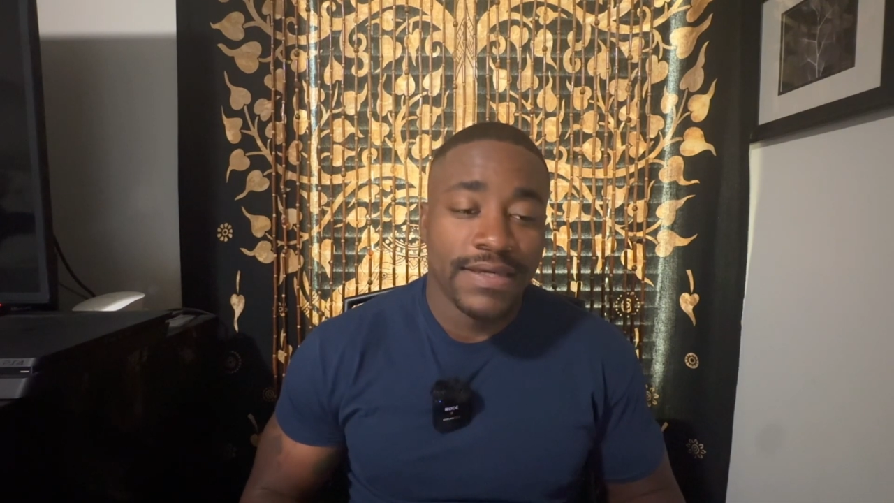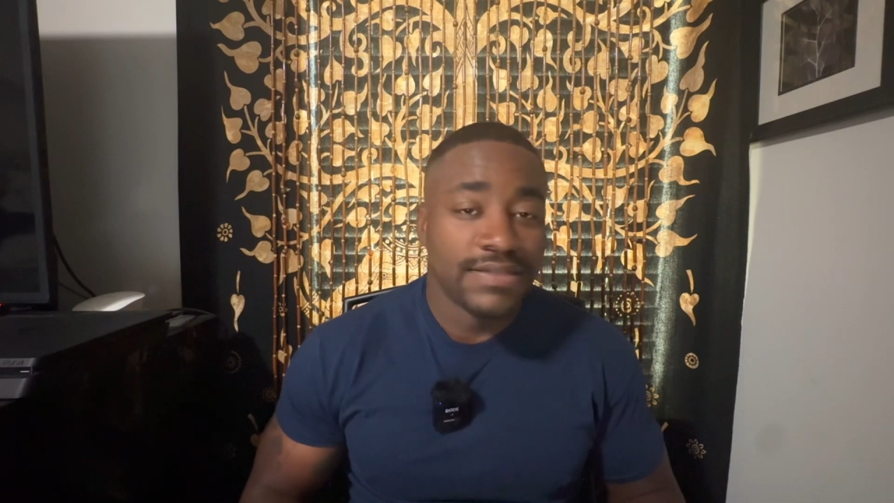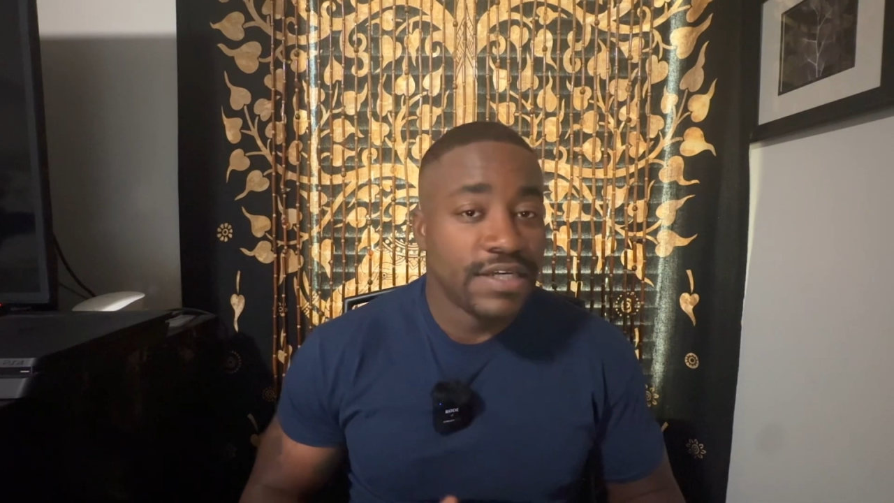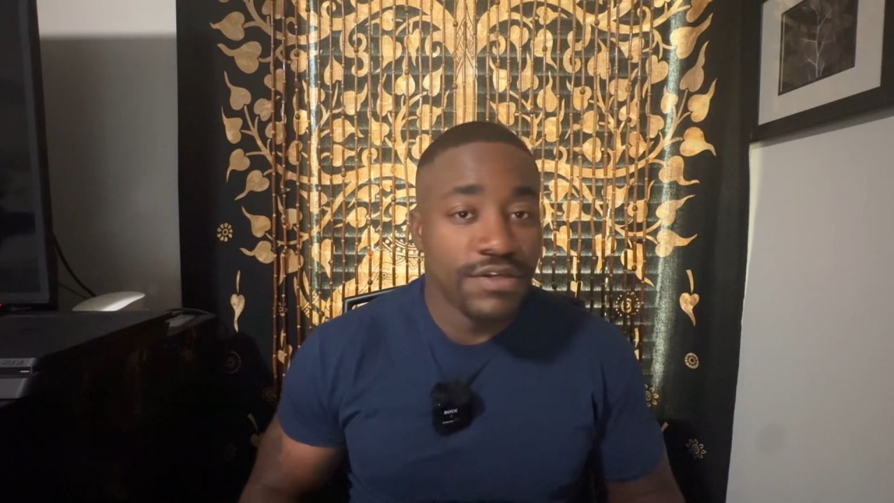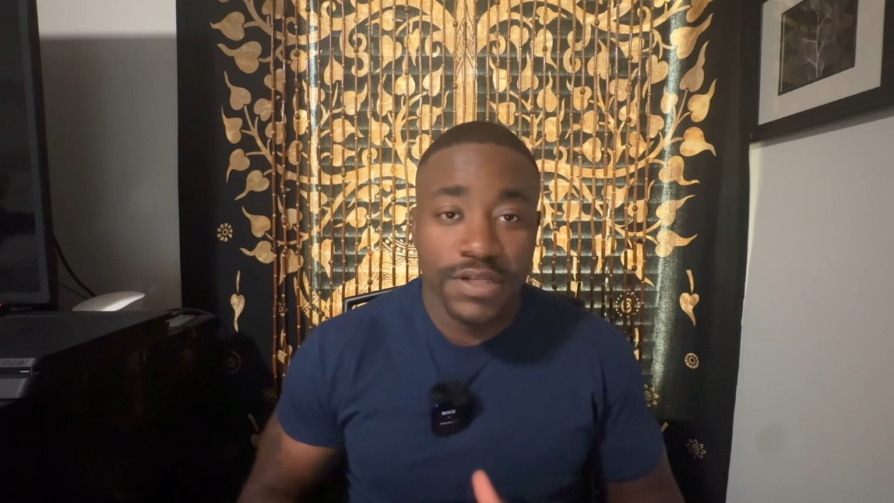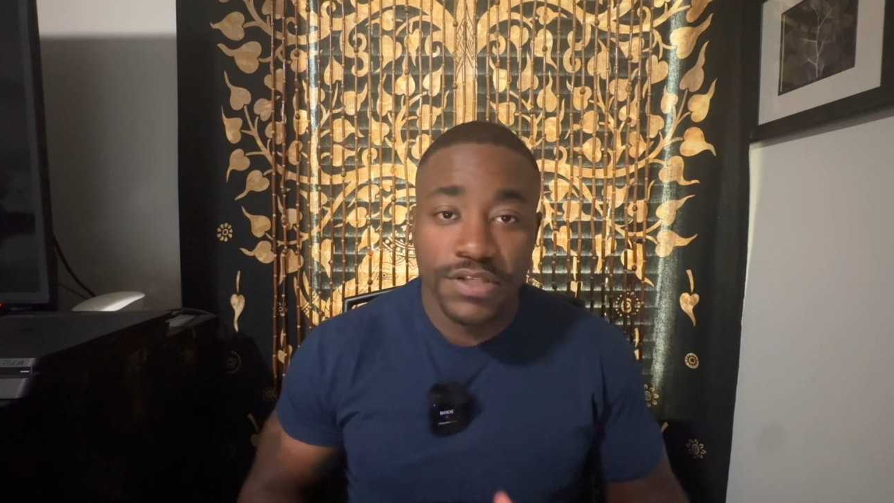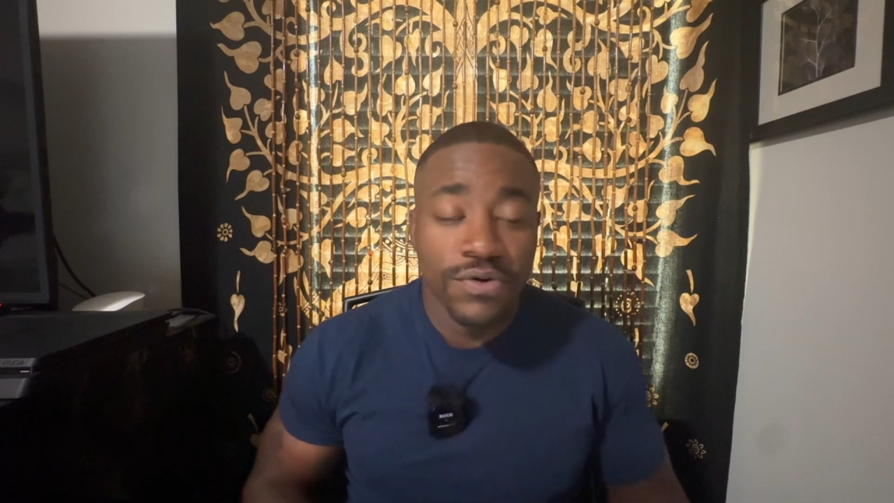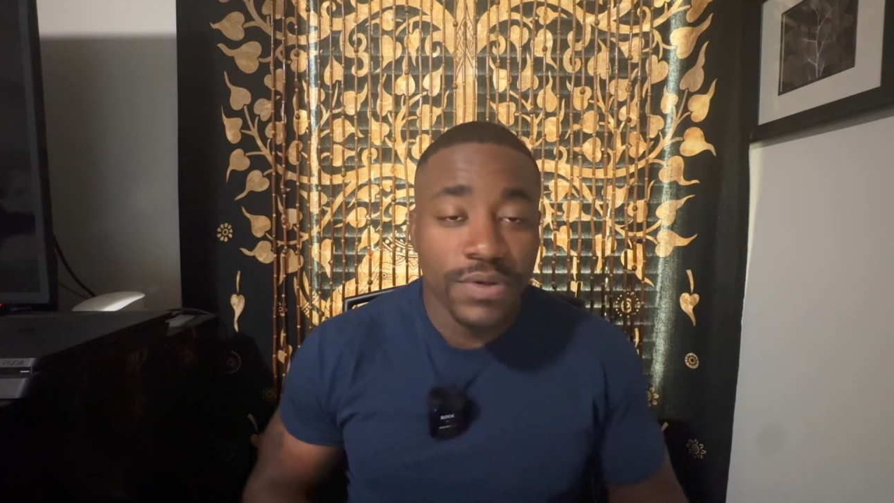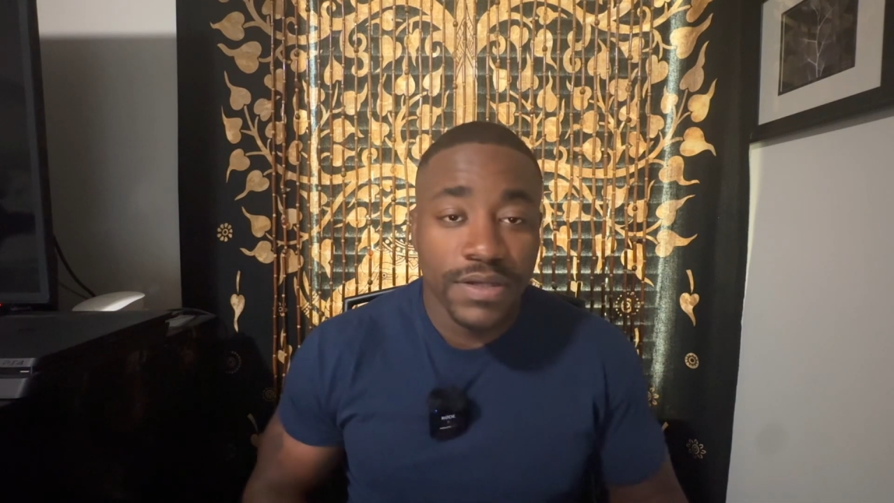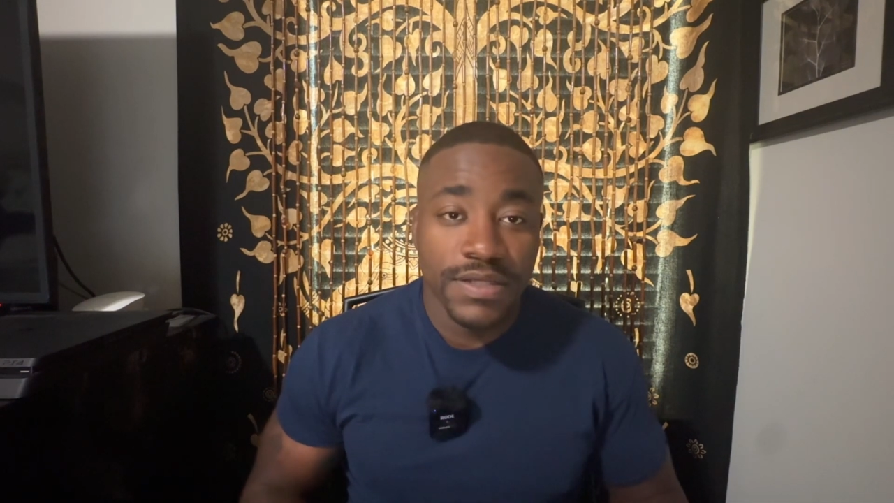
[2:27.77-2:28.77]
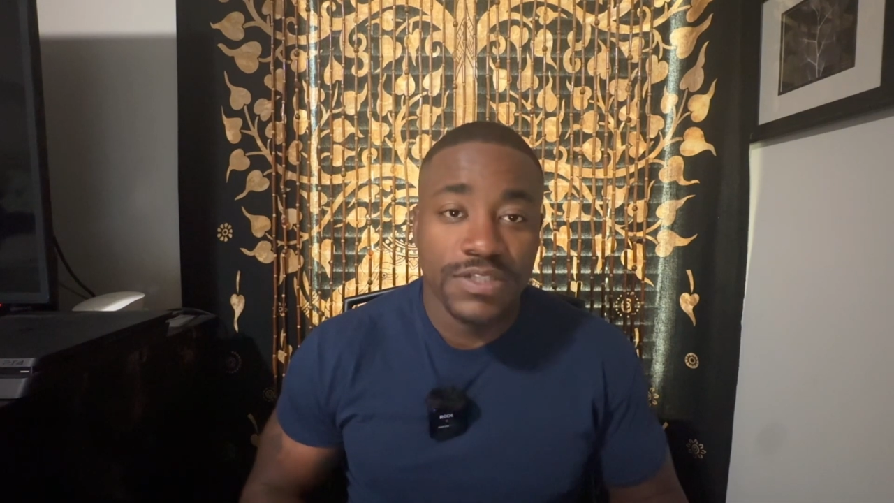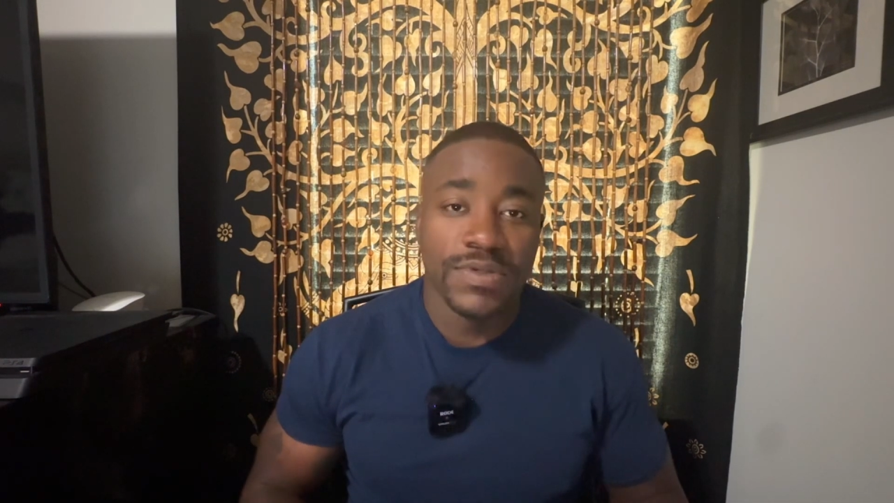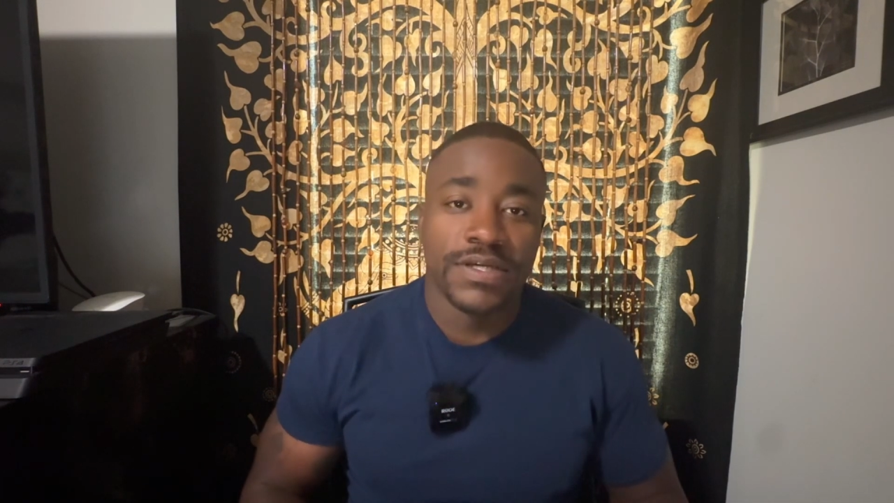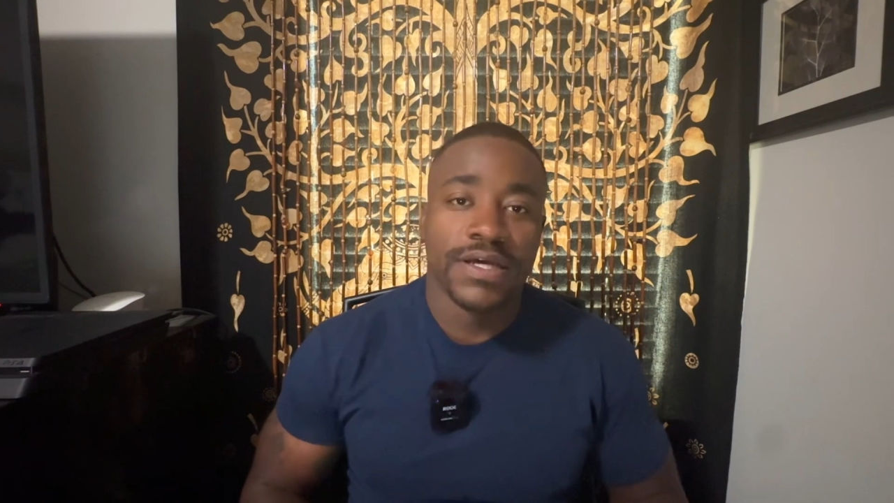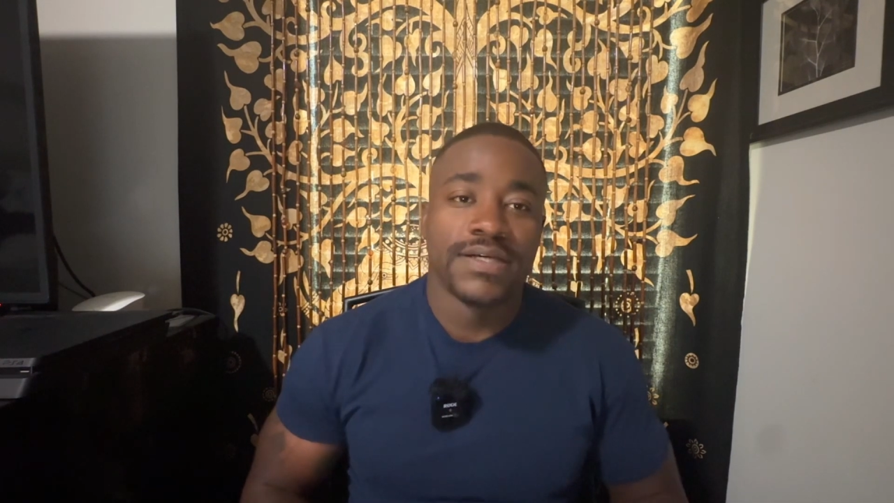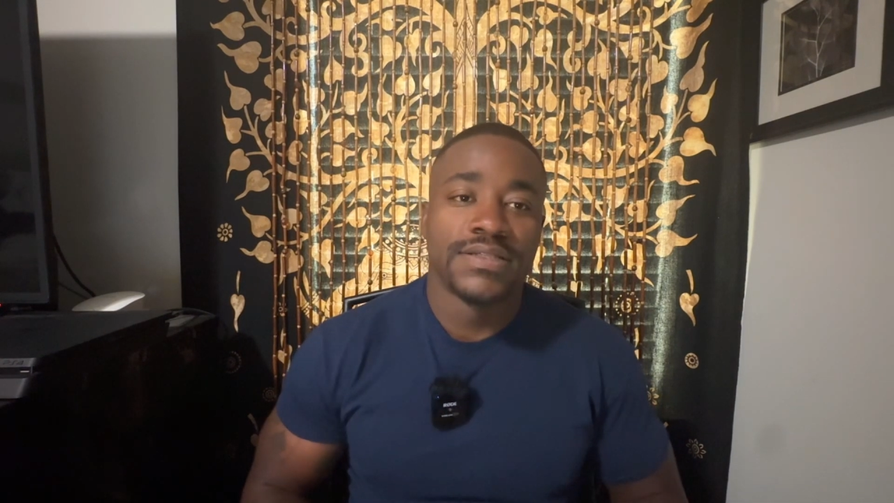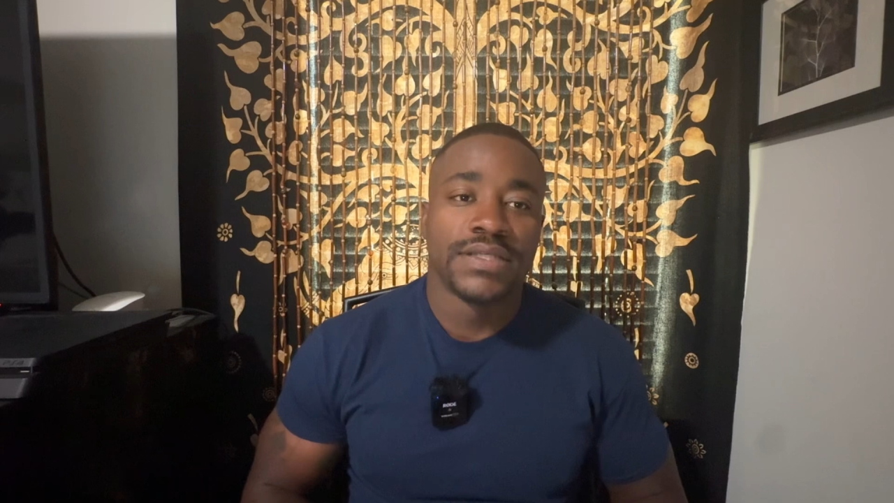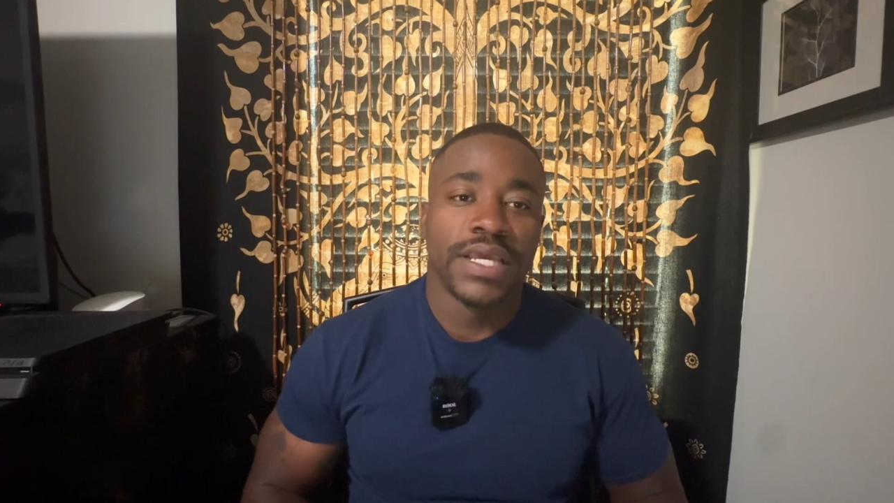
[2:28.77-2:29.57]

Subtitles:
continue to do it is because